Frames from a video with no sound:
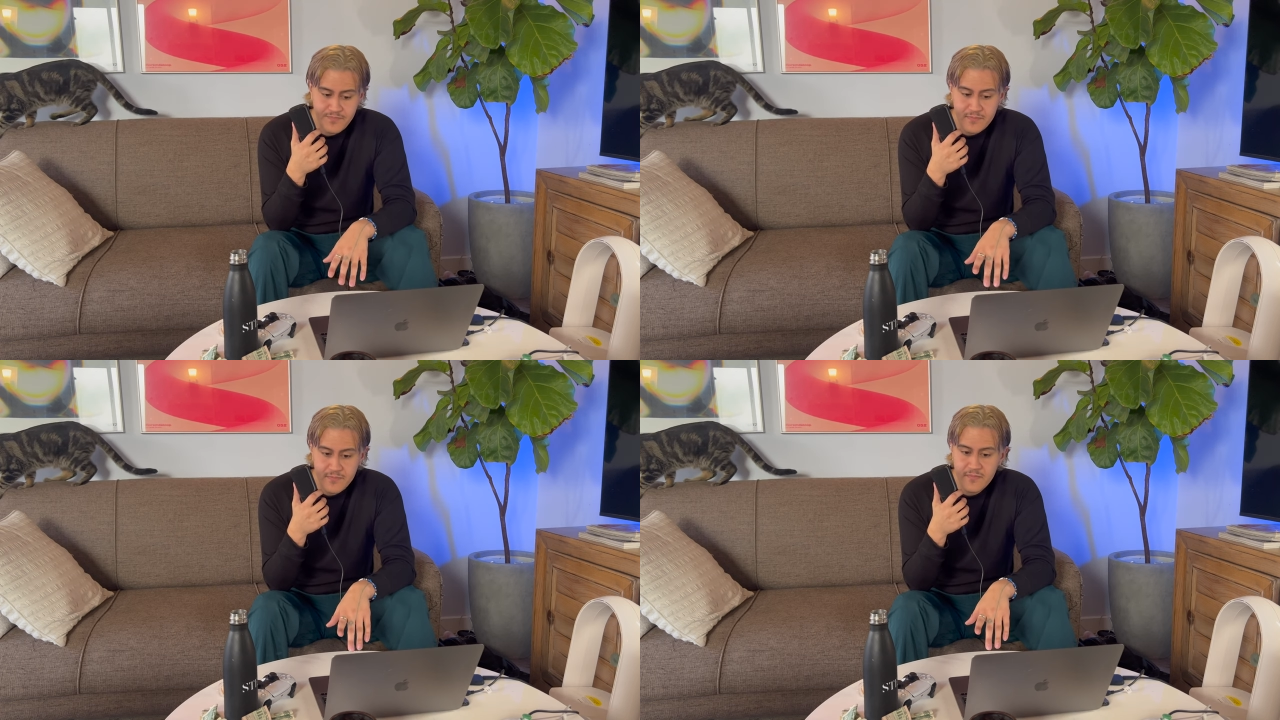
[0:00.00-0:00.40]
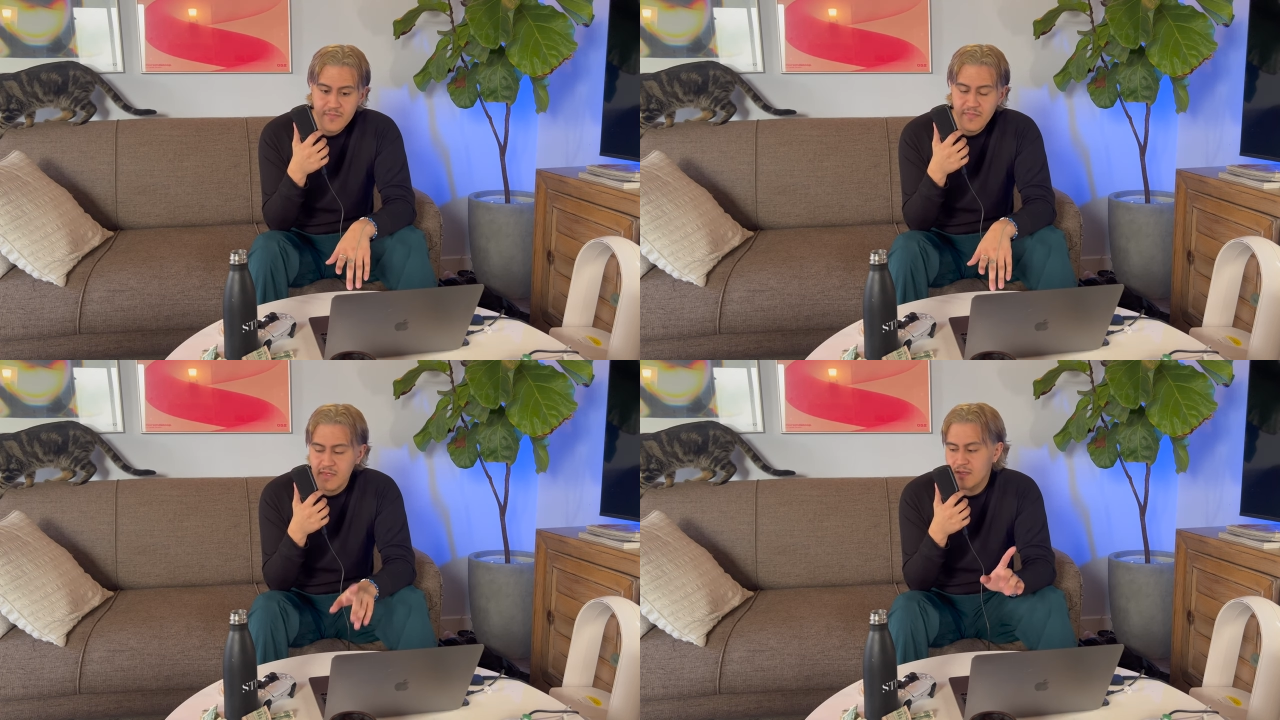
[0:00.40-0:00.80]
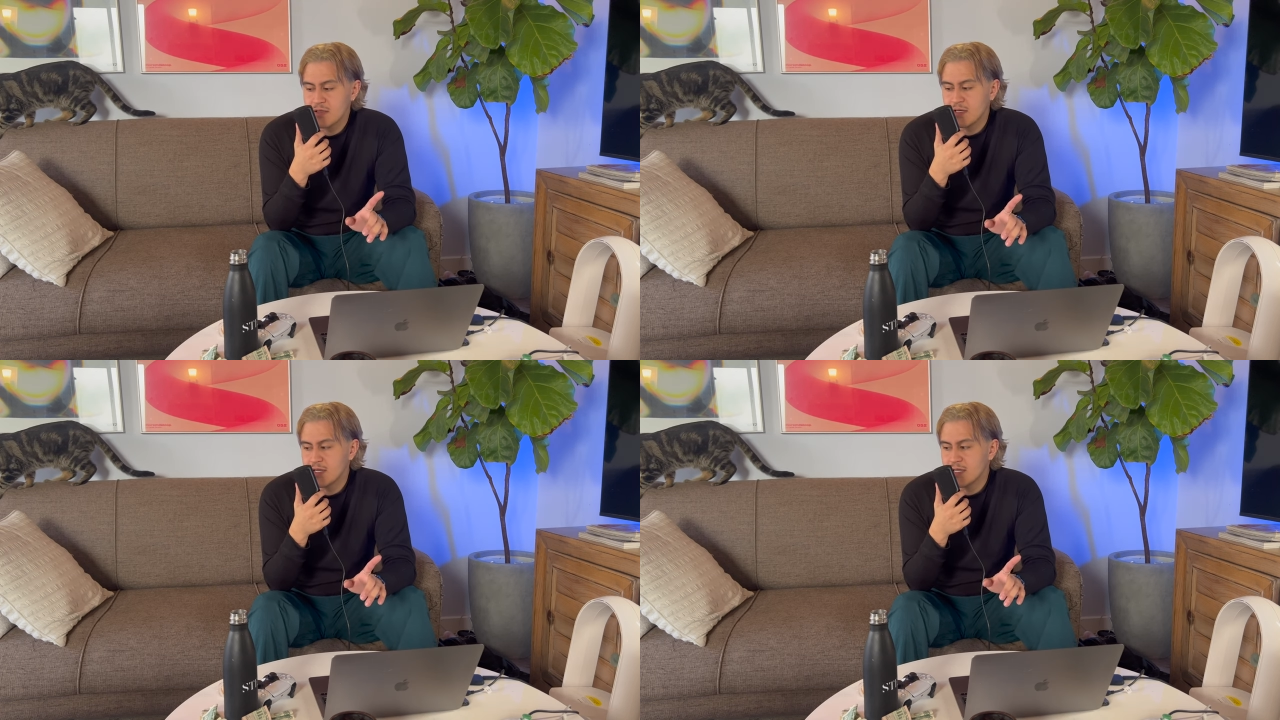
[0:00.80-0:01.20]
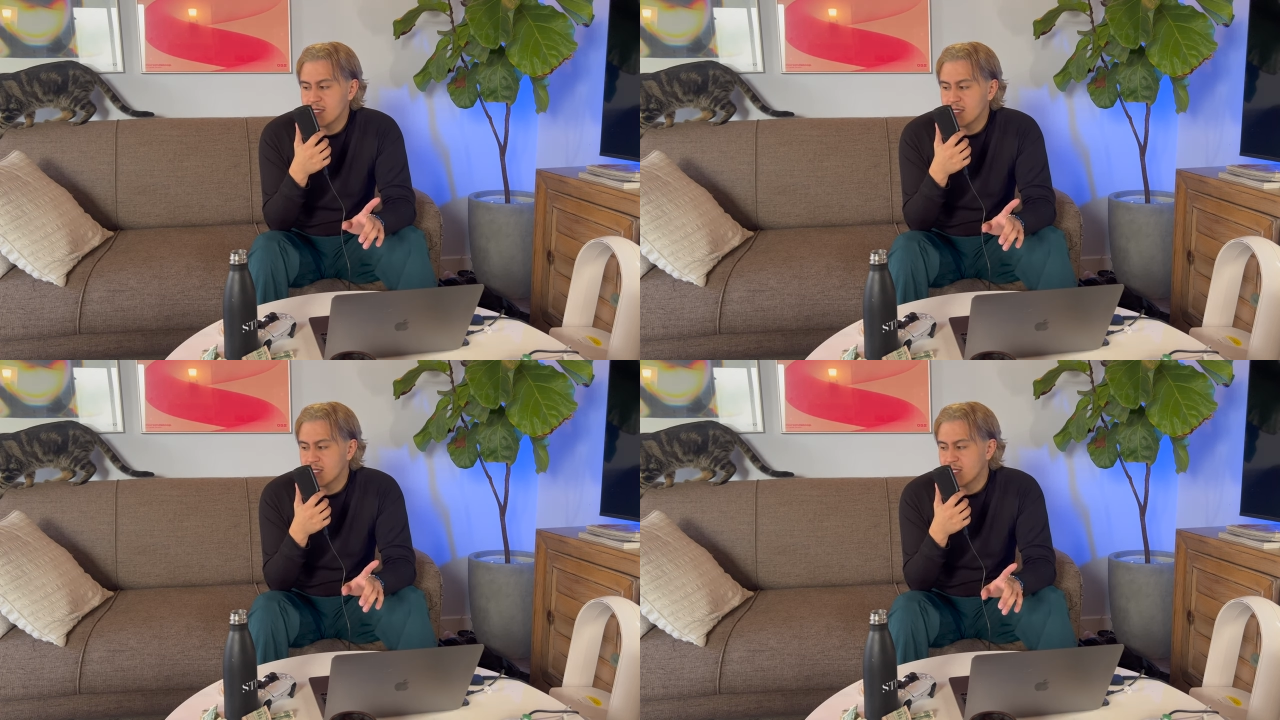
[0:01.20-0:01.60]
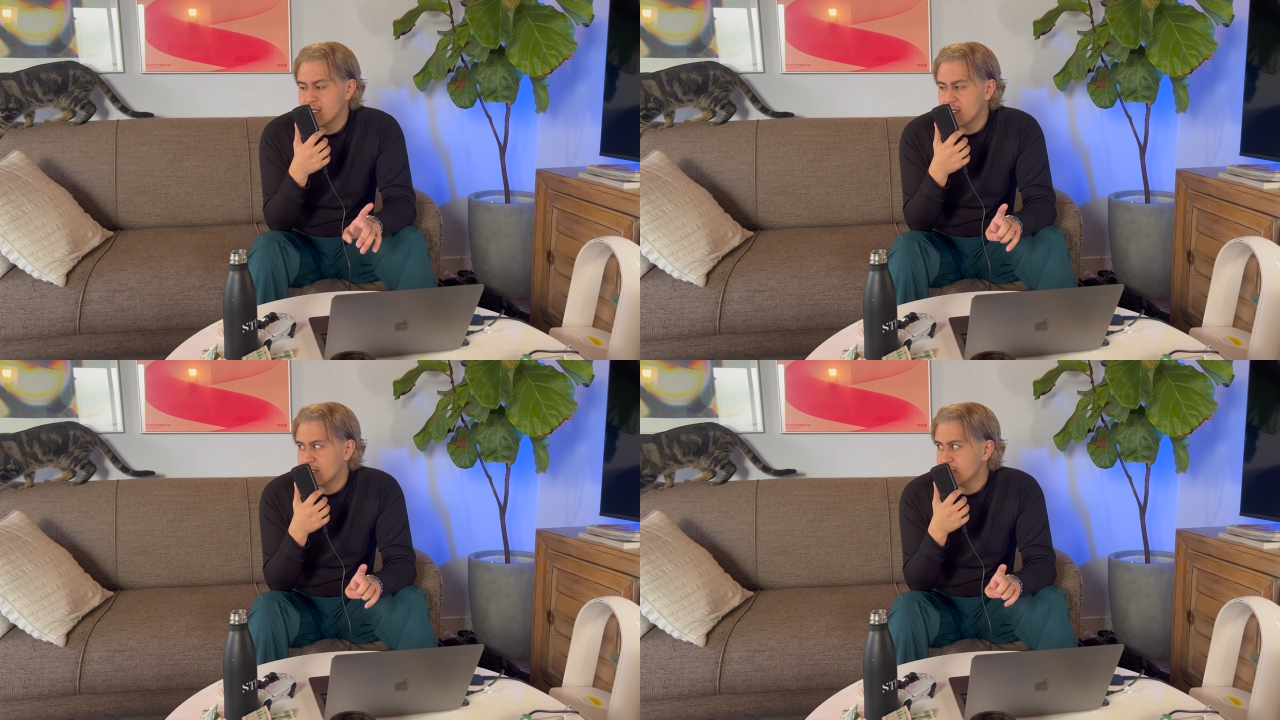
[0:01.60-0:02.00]

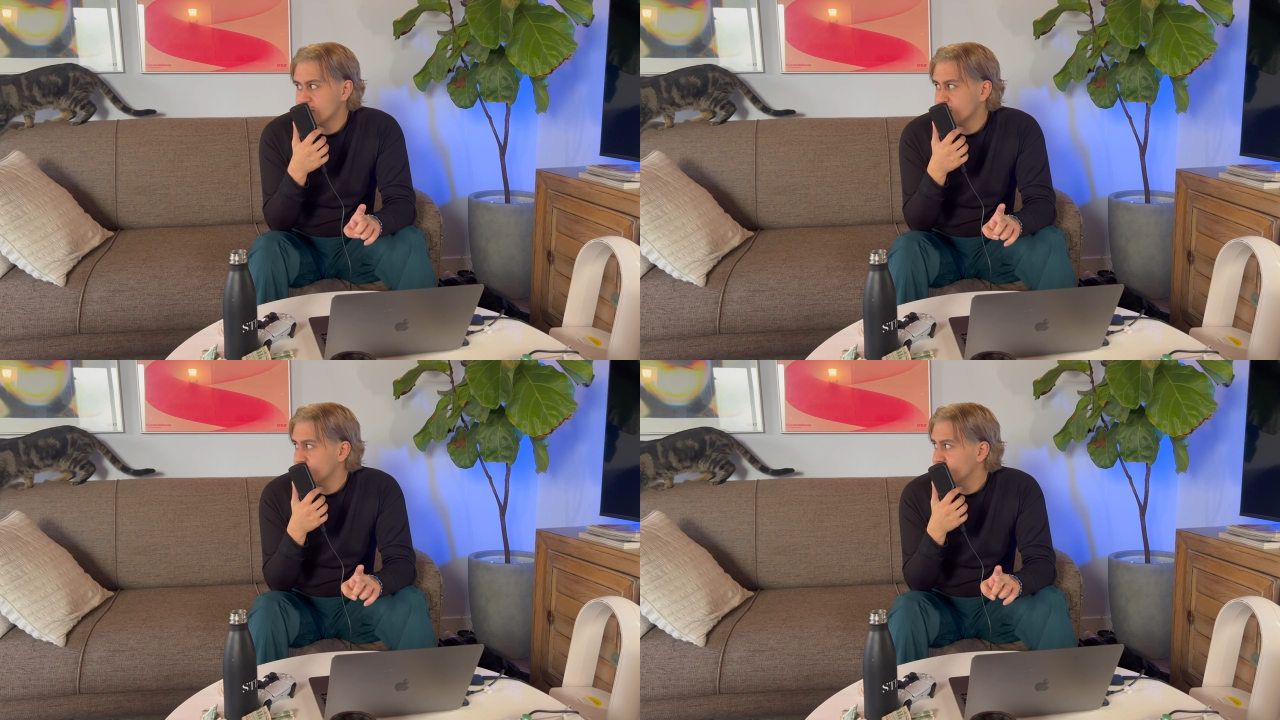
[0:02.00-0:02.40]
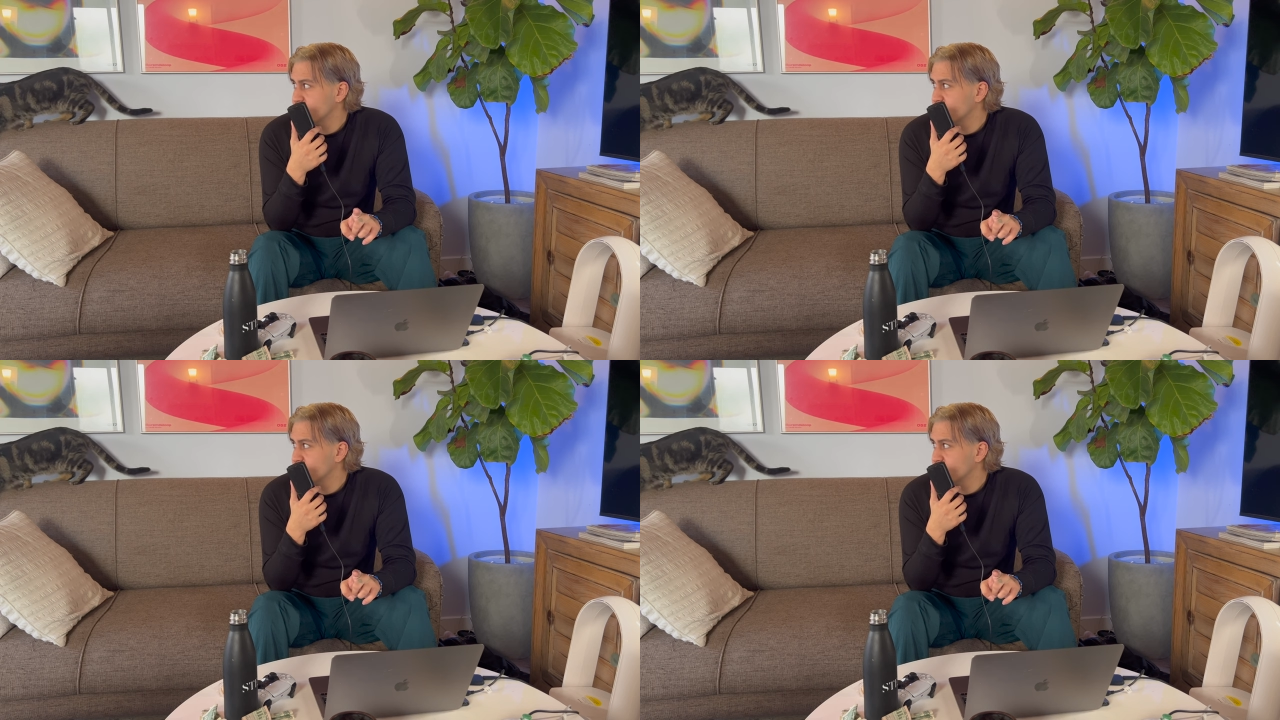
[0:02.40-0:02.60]
[no speech]